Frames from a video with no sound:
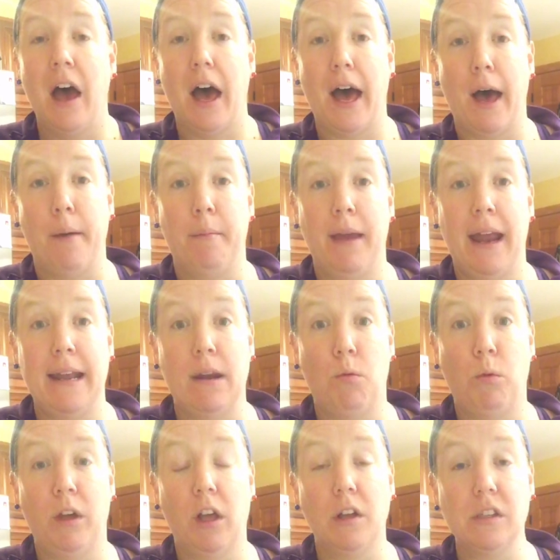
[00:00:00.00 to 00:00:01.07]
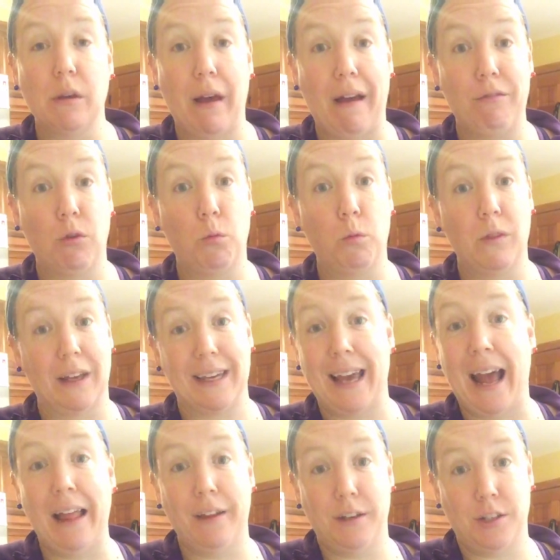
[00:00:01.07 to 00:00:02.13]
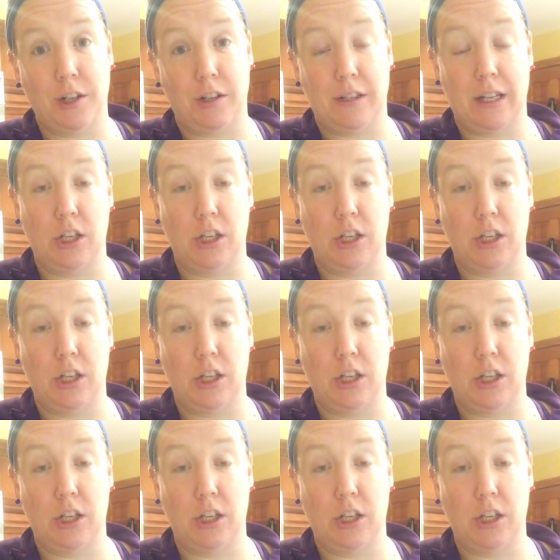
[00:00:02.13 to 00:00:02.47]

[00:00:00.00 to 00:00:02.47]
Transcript: And then we also have the calendars